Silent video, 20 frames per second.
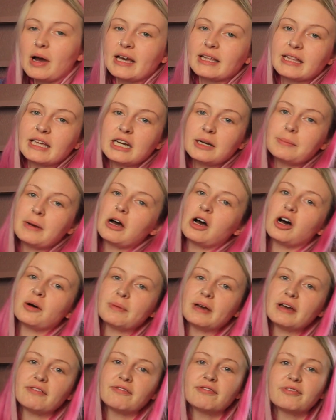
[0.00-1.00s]
I laid them out
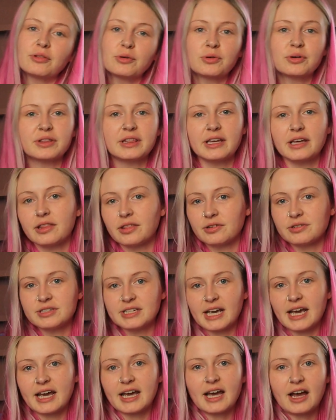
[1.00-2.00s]
on my floor the other
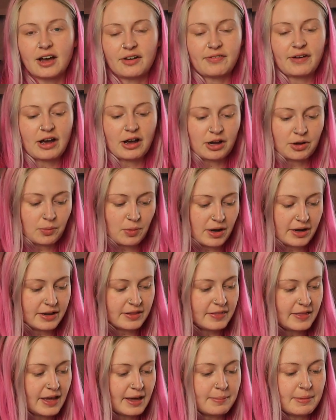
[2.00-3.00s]
day of how I
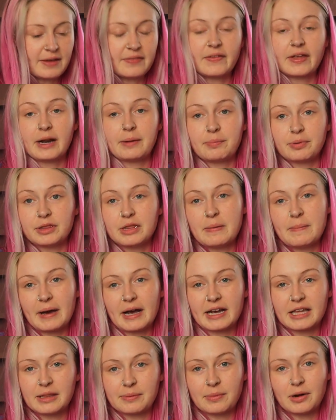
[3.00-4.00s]
wanted them, and then I put them
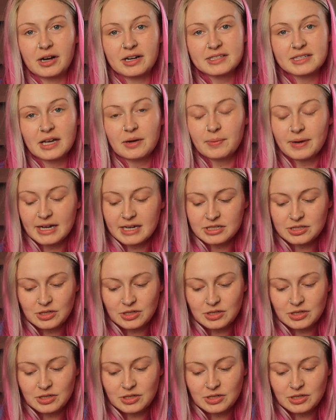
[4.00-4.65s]
back in the box that way.